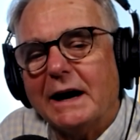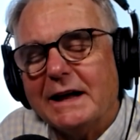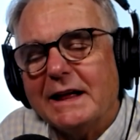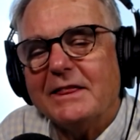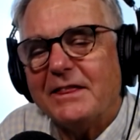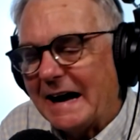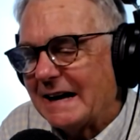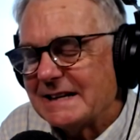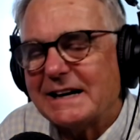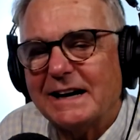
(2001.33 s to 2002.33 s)

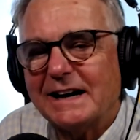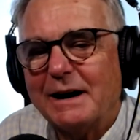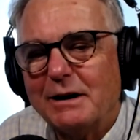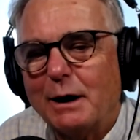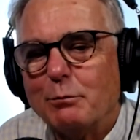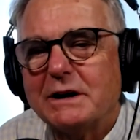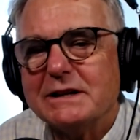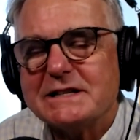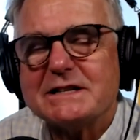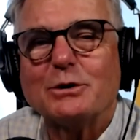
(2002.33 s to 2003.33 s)
That I'm
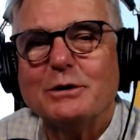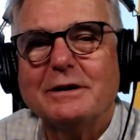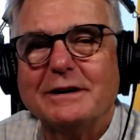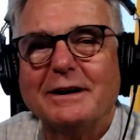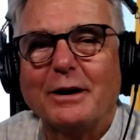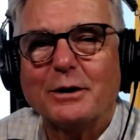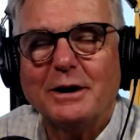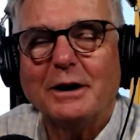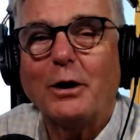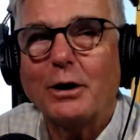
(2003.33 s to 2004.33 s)
concerned in
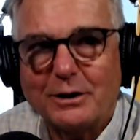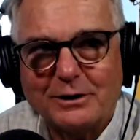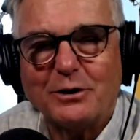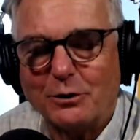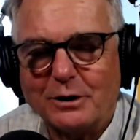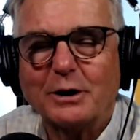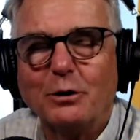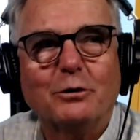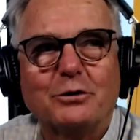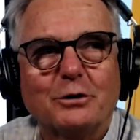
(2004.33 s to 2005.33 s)
our current
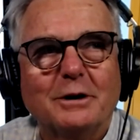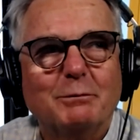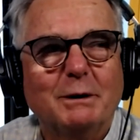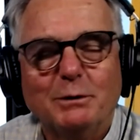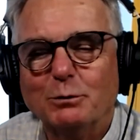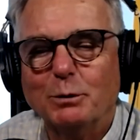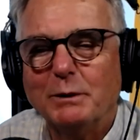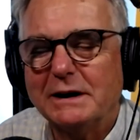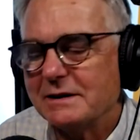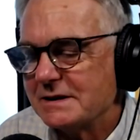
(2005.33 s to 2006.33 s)
culture, and maybe we'll
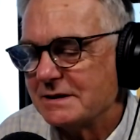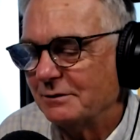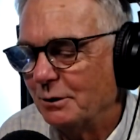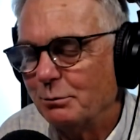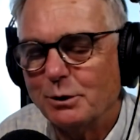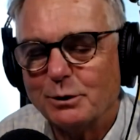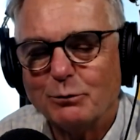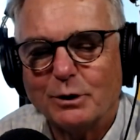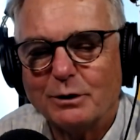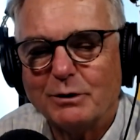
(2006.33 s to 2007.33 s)
make this a little bit
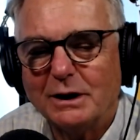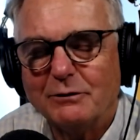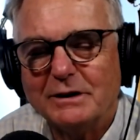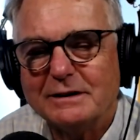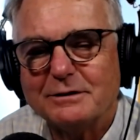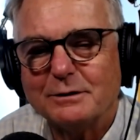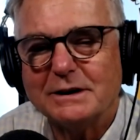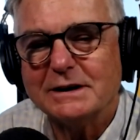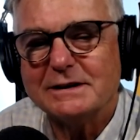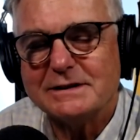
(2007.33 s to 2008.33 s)
more relevant to
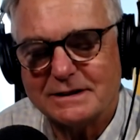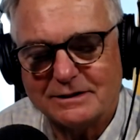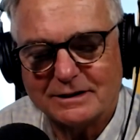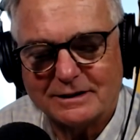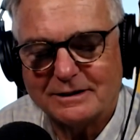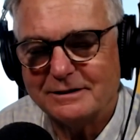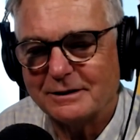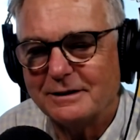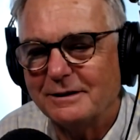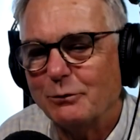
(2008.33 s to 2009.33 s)
kids,
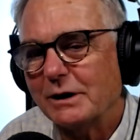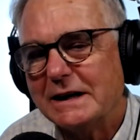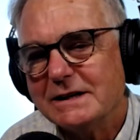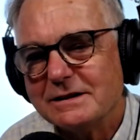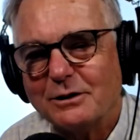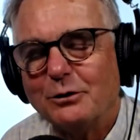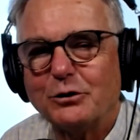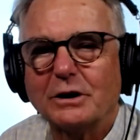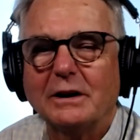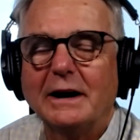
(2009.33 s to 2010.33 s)
where kids and
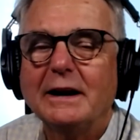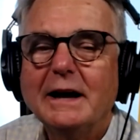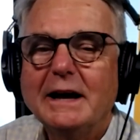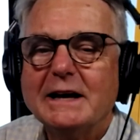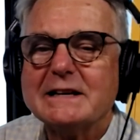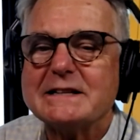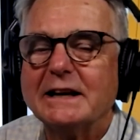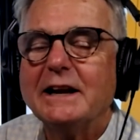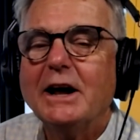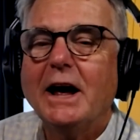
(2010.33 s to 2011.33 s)
culture collide, is
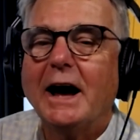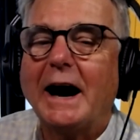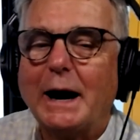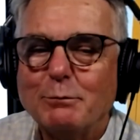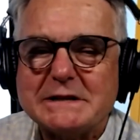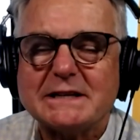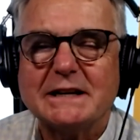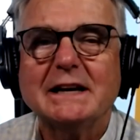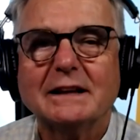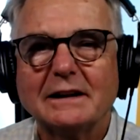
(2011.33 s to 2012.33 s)
that I'm
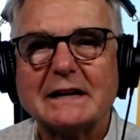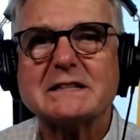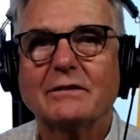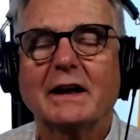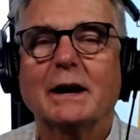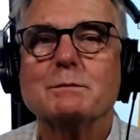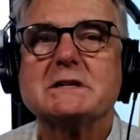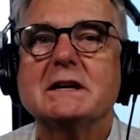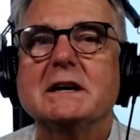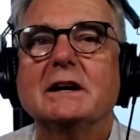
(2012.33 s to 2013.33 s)
seeing less of that. I'm
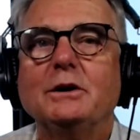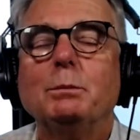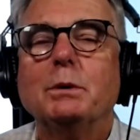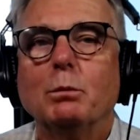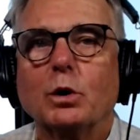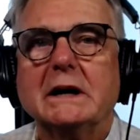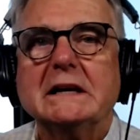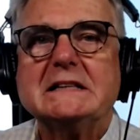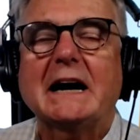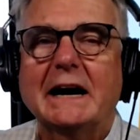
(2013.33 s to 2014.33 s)
seeing a little bit more
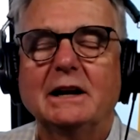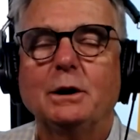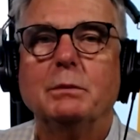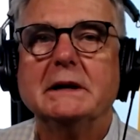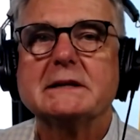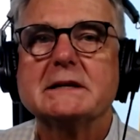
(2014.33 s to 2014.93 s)
entitlement